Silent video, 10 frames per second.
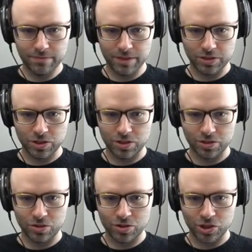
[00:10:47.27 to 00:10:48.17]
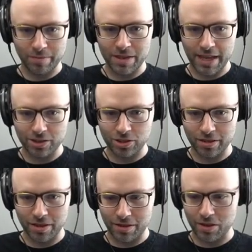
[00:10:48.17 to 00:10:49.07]
There's some things...
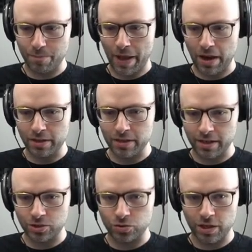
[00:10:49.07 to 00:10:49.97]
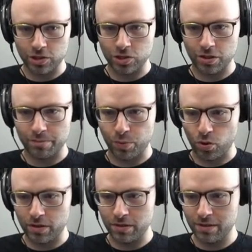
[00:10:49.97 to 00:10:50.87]
The Peloton streak is an
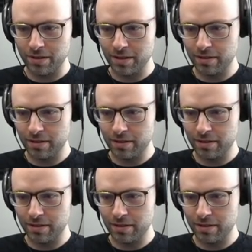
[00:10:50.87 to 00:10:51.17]
important...